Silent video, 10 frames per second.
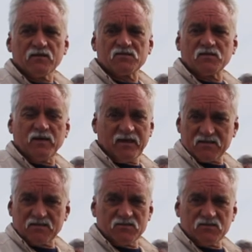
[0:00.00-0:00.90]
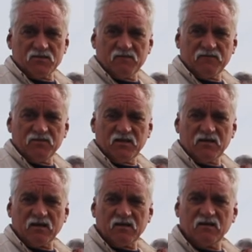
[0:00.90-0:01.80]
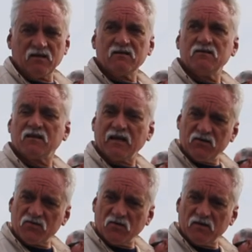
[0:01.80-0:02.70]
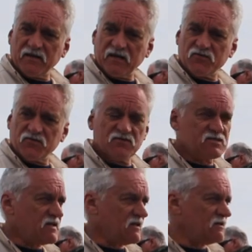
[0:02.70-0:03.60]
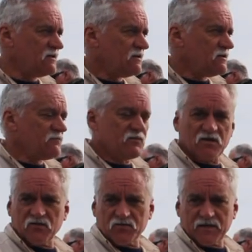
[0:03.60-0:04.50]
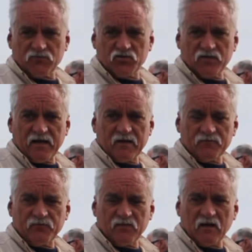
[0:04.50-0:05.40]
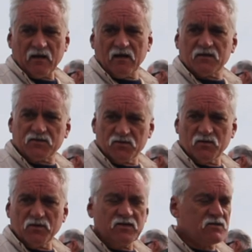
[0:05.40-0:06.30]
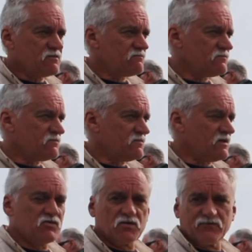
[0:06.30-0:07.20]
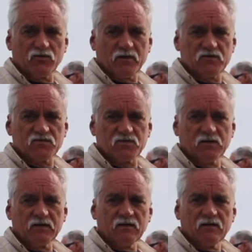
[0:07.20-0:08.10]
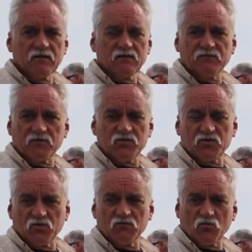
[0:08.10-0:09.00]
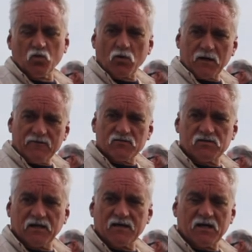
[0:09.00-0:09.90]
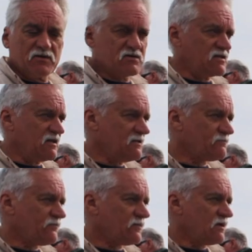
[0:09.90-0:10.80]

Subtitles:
There's some excellent surf fishing down here. You can drive down through the town on the gravel track to the beach and drive almost to it. Very short walk over the sand hummocks again.